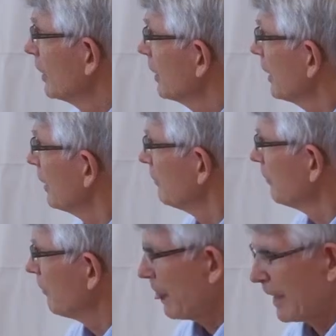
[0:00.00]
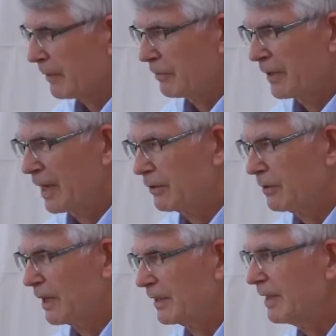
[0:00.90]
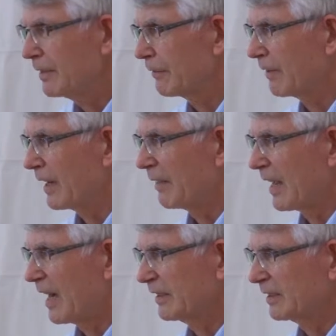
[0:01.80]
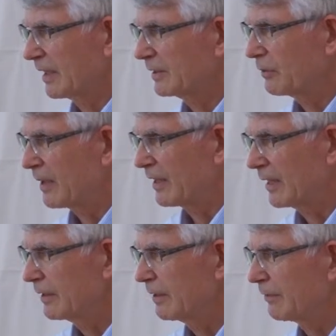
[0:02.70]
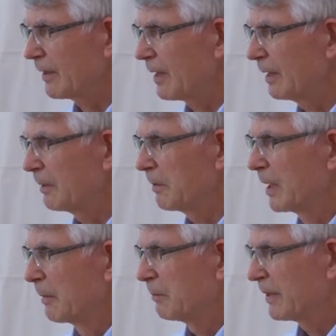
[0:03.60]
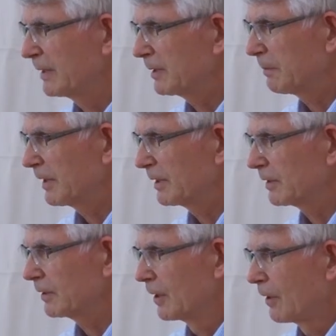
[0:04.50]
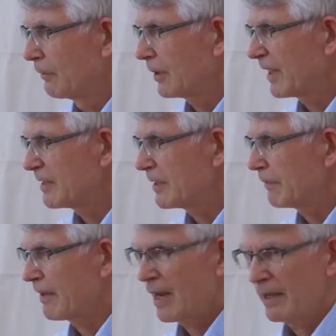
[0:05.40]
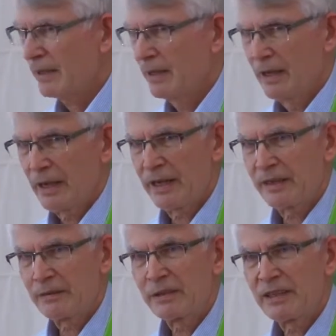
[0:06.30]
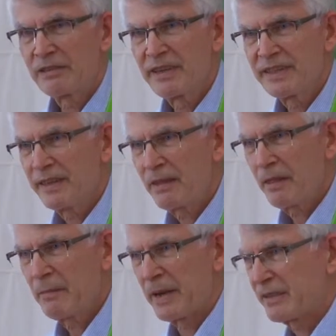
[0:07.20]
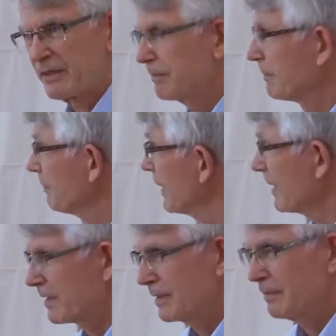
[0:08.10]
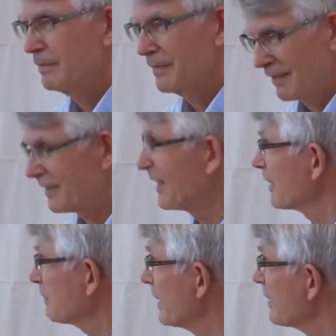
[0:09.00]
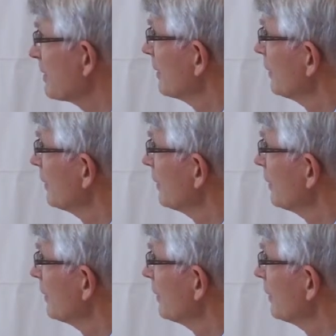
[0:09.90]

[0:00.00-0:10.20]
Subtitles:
And we had to identify, they asked us to identify principles for densifying and increasing the mix. Yes, the next please.